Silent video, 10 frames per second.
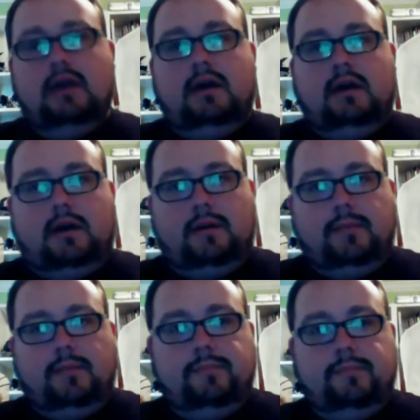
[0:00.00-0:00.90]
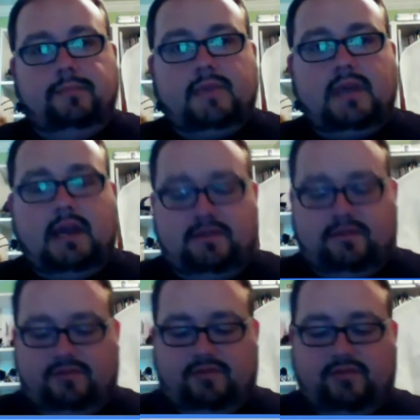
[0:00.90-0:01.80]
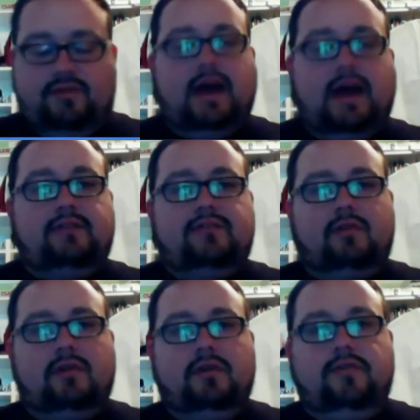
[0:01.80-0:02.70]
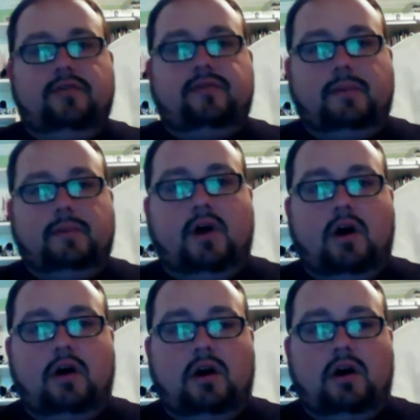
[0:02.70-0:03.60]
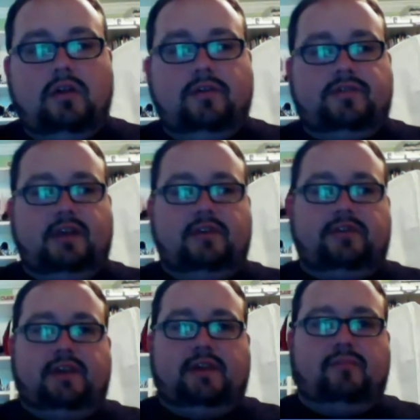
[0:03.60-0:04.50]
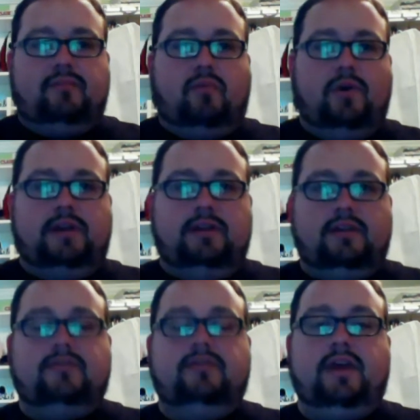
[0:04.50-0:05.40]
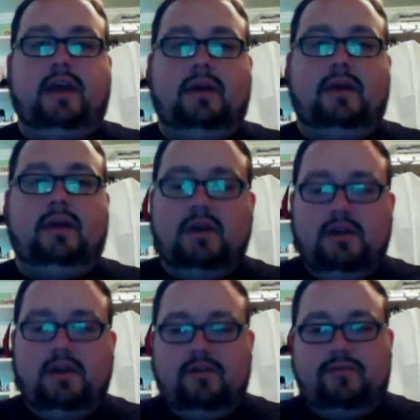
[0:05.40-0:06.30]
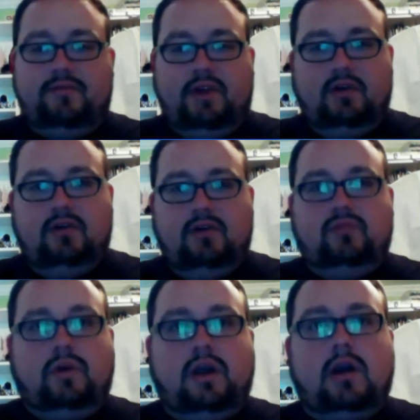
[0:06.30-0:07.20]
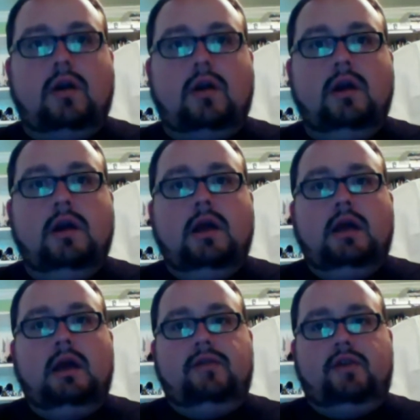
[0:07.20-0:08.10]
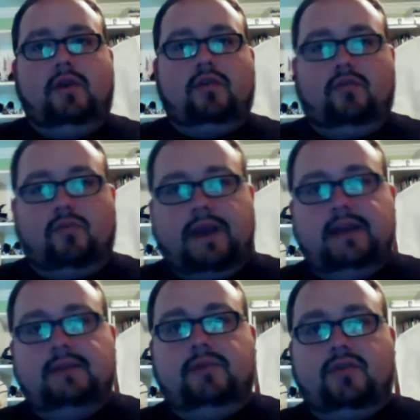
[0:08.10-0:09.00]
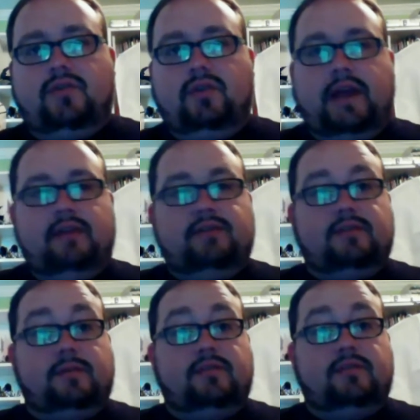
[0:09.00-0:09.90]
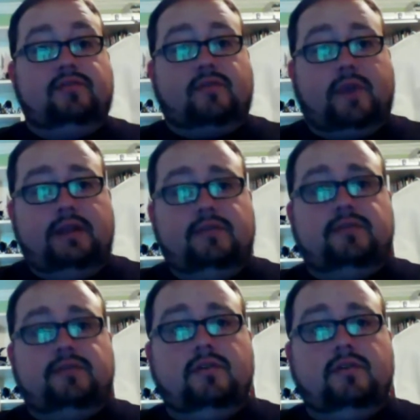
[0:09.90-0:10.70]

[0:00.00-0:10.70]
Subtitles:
Um, it's that sort of, I mean, all of those things I think point in the same field where if you can randomly create some constraints,